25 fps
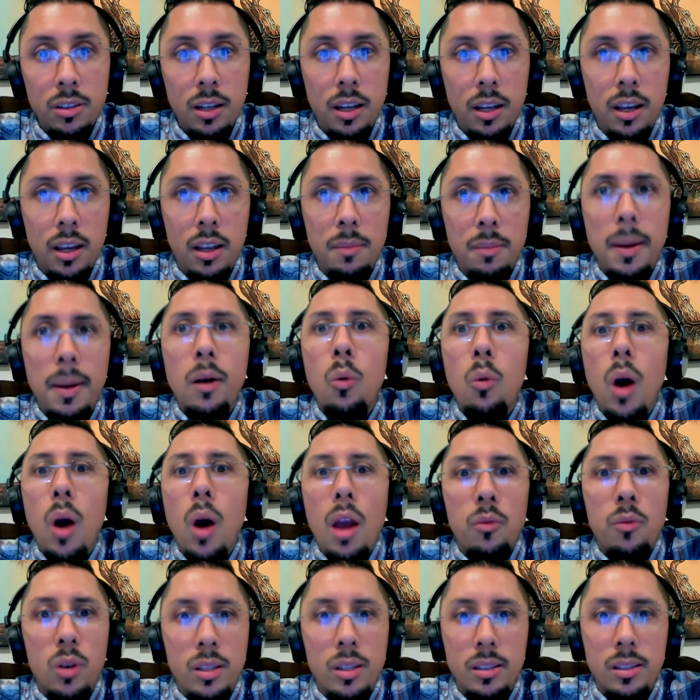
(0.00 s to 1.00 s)
And my wife
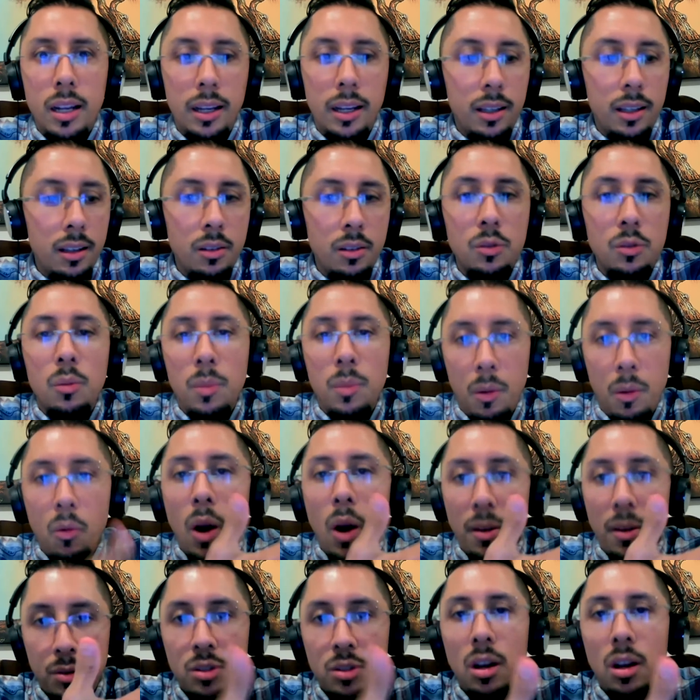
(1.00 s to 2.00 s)

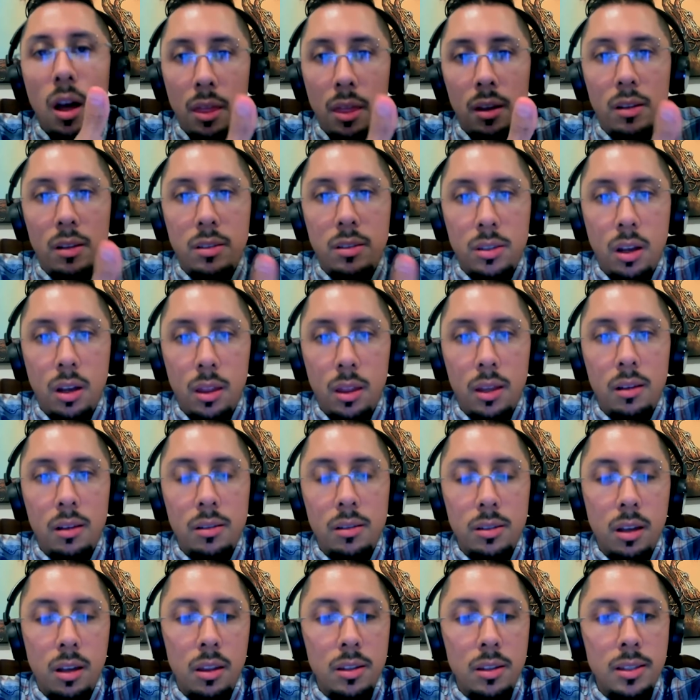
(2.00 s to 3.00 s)
saw
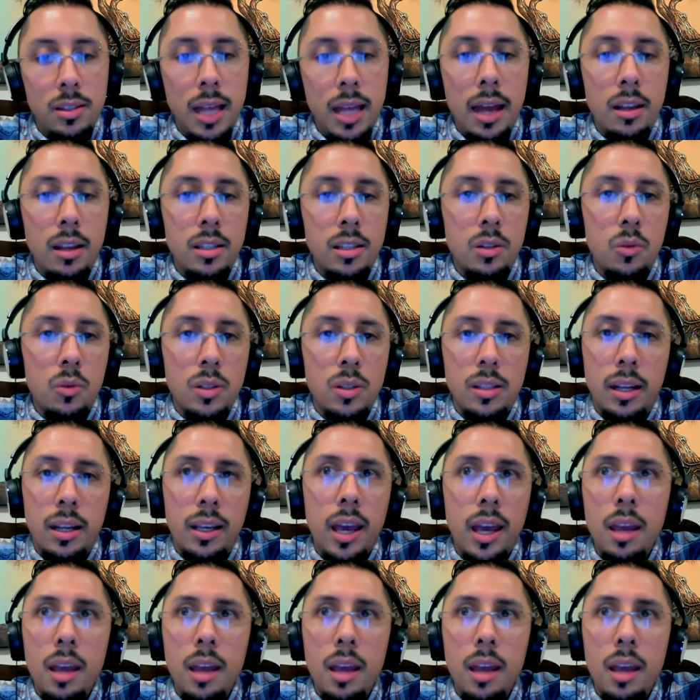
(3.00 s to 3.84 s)
the status and was like, "Hey,